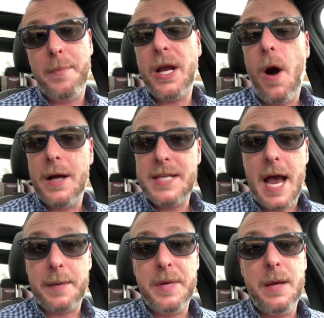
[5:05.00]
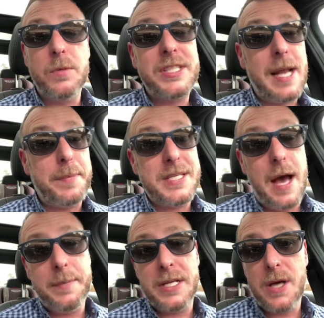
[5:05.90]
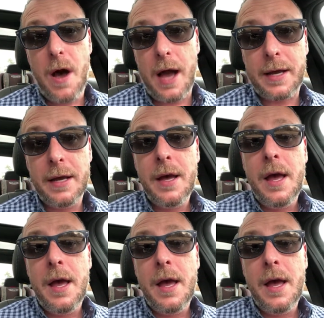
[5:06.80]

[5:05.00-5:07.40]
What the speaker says: and contact me and we'll set up a time to talk.